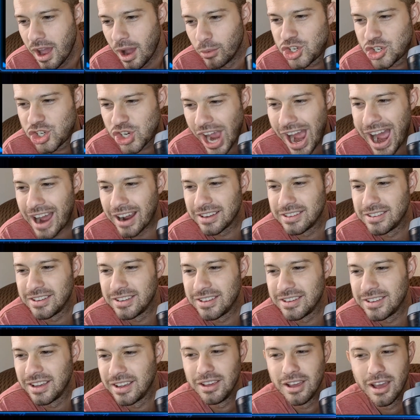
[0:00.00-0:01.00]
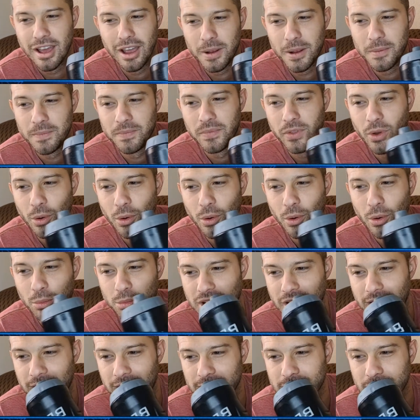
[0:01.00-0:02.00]
I was shocked. Yay. Don't be
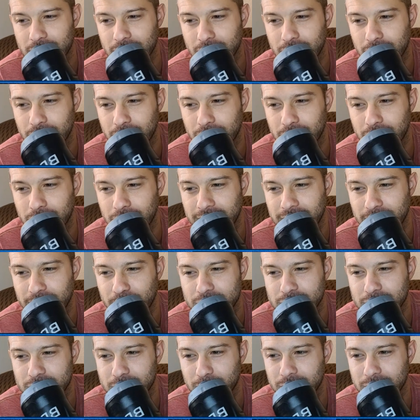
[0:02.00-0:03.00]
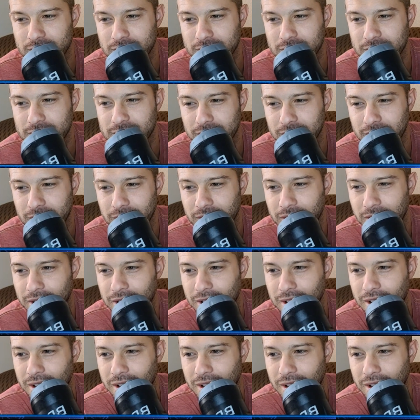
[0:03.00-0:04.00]
shocked. I must have missed it.
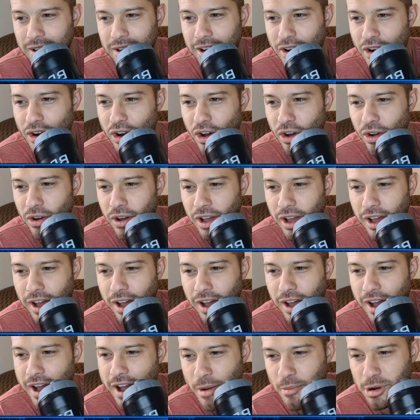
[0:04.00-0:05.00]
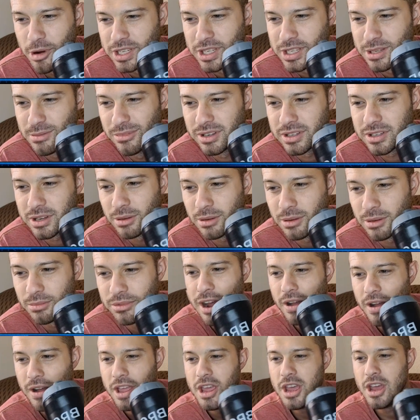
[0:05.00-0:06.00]
I don't know. I, I must have missed
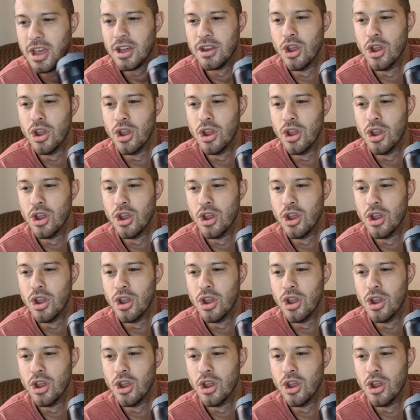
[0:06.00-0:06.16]
something out.